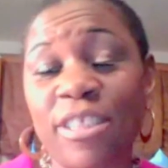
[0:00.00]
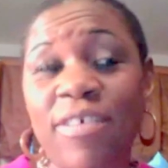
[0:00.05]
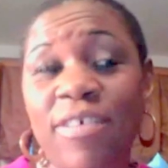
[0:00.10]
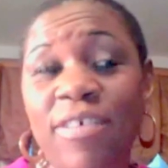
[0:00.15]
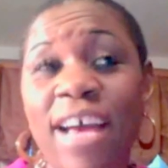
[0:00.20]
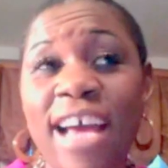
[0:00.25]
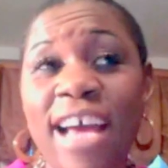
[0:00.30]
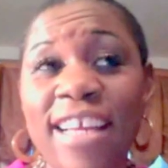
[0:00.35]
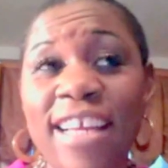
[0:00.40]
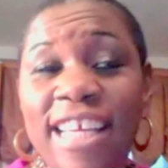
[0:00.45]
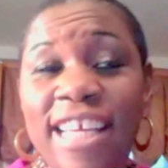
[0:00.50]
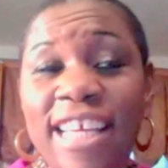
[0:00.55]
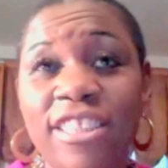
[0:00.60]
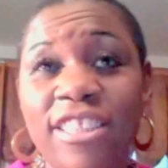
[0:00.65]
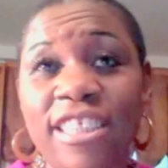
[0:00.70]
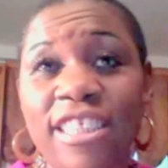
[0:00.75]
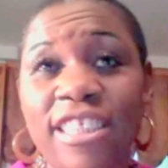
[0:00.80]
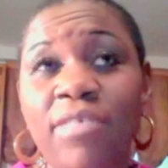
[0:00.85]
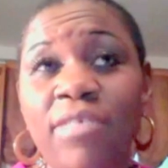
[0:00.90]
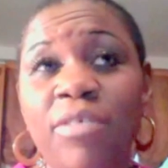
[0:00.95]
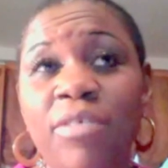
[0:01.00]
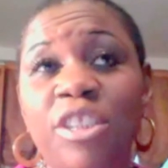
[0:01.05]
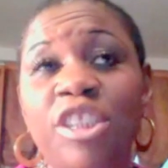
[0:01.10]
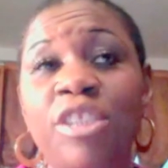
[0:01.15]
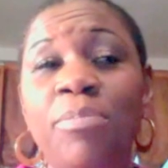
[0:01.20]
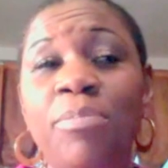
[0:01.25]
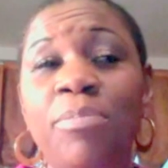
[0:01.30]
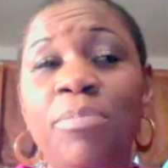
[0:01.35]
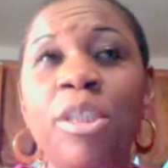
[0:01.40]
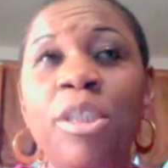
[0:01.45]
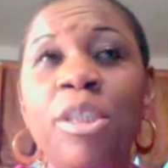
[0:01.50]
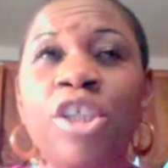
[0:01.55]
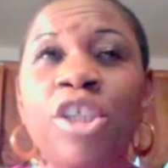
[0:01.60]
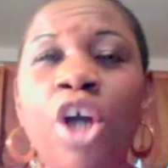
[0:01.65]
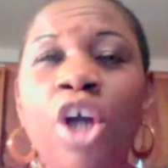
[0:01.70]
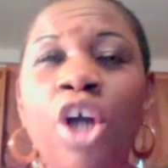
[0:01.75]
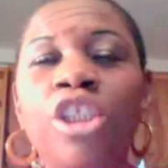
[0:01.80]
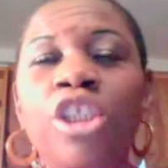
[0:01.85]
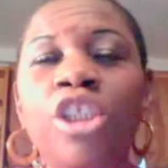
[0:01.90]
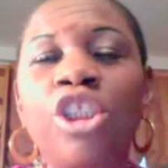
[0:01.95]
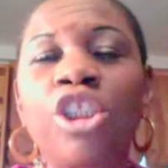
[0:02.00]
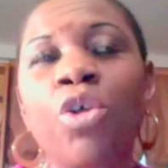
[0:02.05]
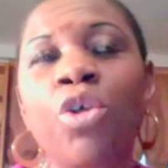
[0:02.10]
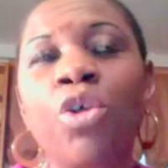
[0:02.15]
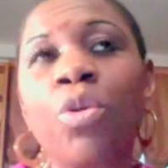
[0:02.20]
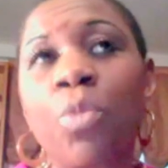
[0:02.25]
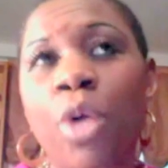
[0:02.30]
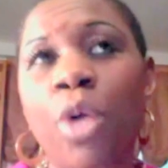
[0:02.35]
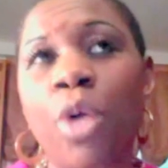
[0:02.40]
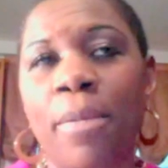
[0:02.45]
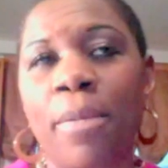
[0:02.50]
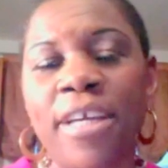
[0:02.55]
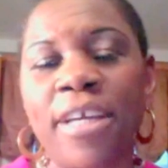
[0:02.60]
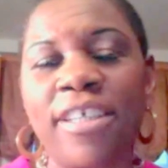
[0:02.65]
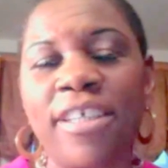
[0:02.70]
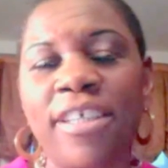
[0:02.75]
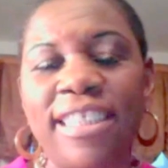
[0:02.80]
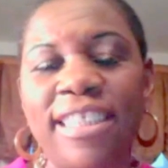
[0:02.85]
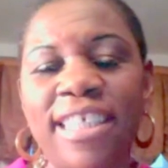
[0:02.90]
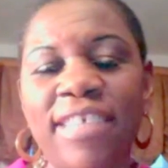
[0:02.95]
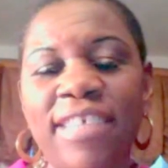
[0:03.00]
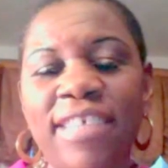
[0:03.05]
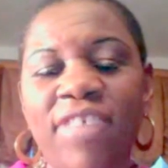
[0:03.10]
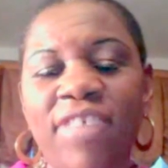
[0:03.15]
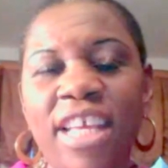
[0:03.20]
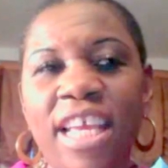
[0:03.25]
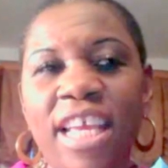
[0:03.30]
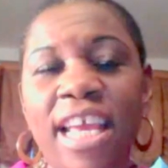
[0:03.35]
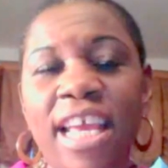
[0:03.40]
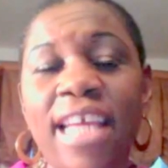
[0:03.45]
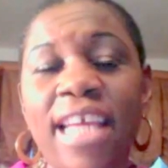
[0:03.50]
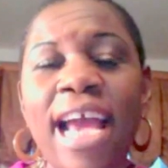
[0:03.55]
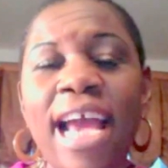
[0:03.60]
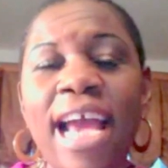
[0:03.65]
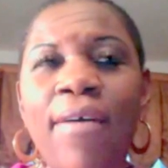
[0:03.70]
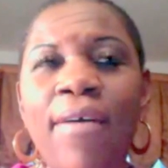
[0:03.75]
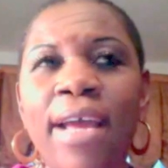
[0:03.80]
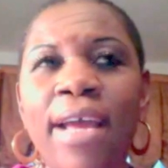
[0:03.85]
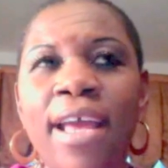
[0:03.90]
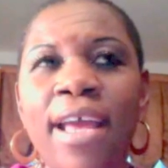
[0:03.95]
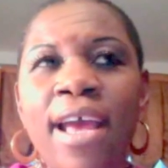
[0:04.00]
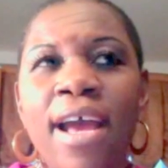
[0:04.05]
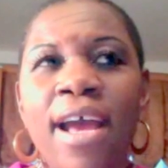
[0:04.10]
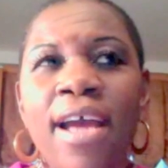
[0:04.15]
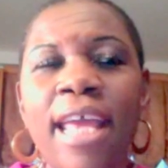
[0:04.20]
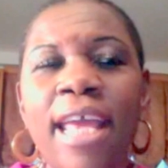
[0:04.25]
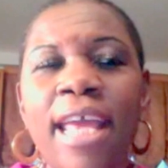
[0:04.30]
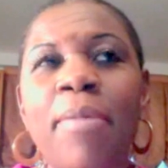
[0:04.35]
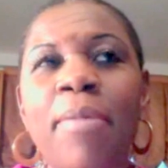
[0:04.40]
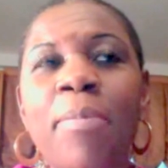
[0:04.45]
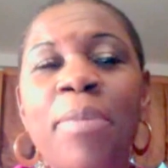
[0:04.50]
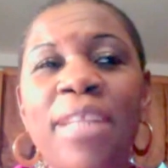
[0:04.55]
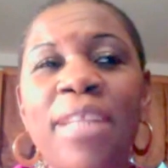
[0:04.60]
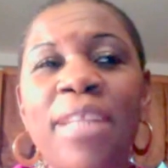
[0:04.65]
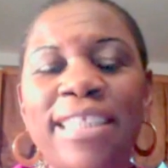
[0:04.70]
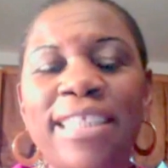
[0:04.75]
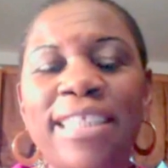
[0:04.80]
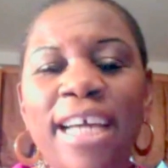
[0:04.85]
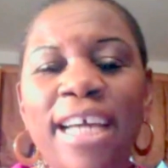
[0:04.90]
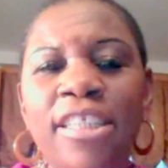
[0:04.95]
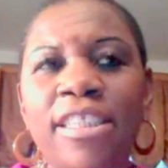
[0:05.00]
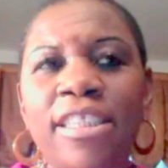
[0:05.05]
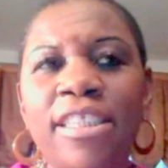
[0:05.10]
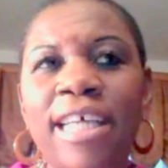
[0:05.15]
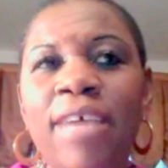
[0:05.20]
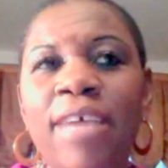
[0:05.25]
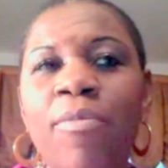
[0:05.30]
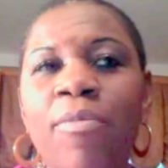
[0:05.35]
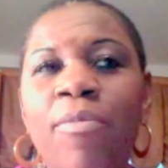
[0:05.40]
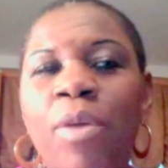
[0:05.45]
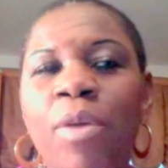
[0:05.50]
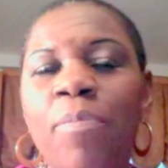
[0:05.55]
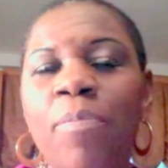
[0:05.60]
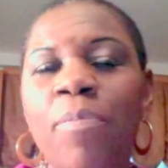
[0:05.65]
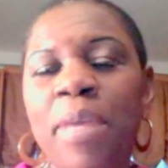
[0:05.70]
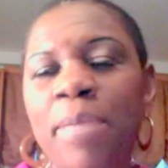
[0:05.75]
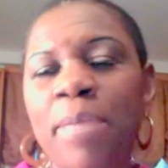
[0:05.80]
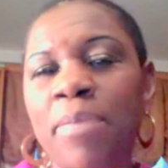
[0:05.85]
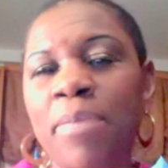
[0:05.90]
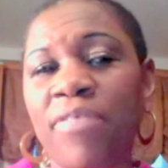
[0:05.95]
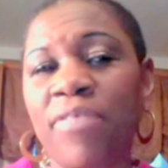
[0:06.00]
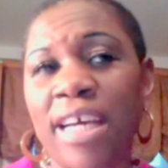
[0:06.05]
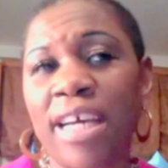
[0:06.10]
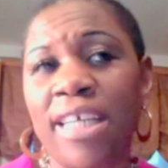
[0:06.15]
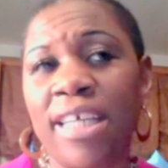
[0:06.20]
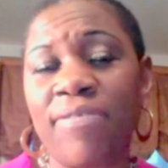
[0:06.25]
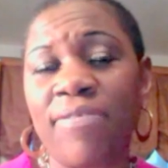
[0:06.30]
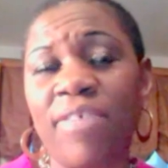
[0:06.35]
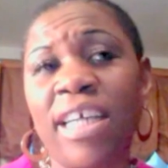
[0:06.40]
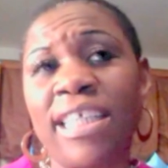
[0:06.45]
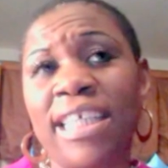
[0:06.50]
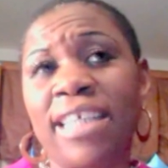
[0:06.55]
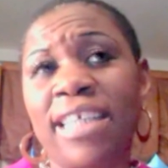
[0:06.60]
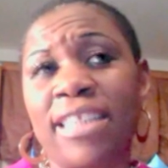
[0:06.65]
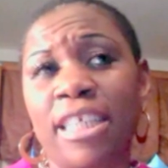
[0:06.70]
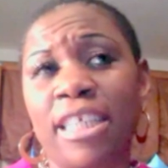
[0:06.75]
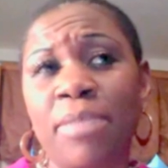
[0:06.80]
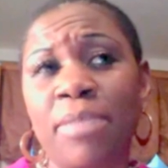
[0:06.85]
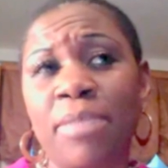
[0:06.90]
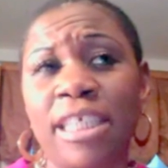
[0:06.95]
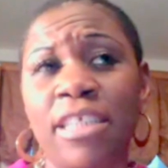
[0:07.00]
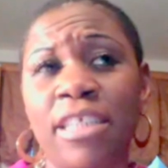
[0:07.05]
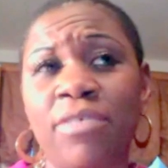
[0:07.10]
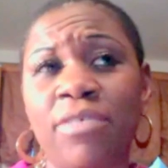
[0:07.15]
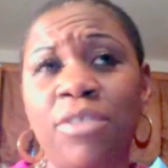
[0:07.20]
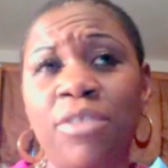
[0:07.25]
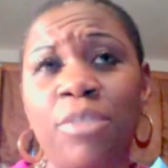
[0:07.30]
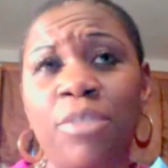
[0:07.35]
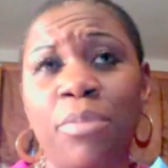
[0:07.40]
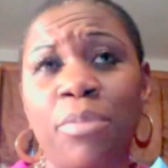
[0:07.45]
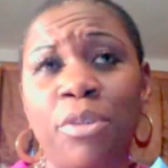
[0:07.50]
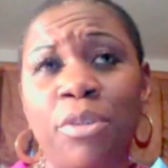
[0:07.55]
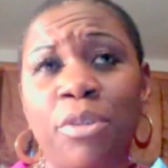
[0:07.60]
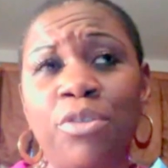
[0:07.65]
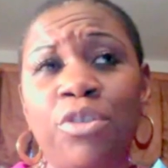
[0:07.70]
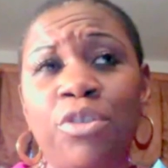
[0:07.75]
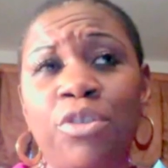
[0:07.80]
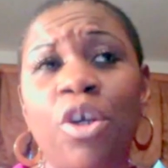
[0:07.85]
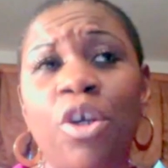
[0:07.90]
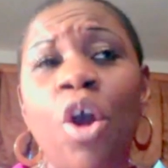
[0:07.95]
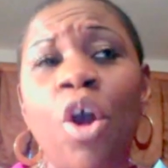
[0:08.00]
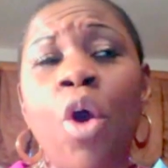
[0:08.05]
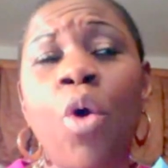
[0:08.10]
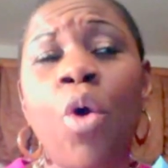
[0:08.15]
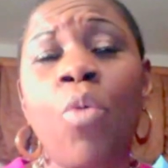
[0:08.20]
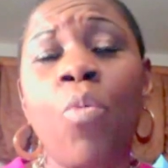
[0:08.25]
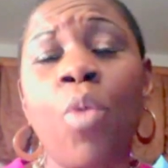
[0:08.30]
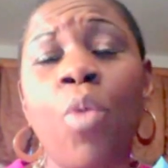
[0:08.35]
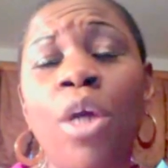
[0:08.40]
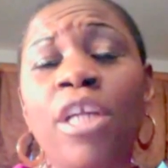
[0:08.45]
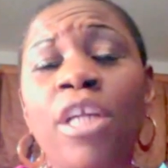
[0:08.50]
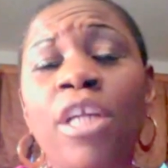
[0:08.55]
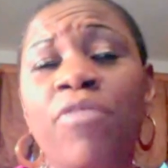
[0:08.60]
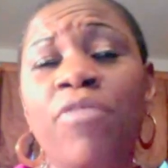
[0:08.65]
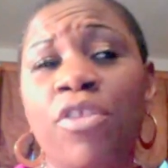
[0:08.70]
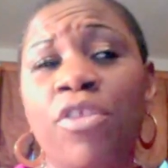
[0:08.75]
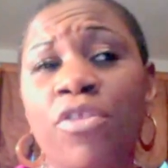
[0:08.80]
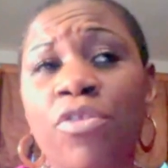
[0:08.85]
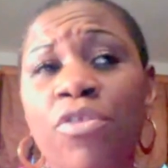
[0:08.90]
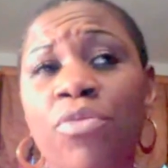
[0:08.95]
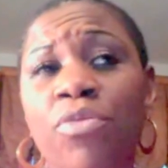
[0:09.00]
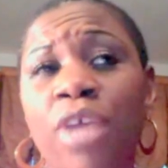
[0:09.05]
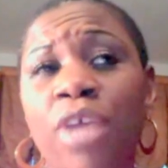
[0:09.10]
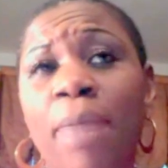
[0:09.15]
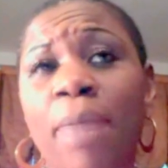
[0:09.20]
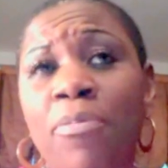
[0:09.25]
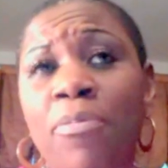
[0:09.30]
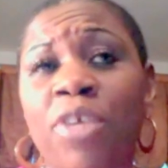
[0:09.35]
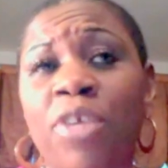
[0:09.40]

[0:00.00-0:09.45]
of how to get on television. The book's called So You Want to Be on TV. And how I came up with that title is that when people find out that I'm a television producer, one of the top 3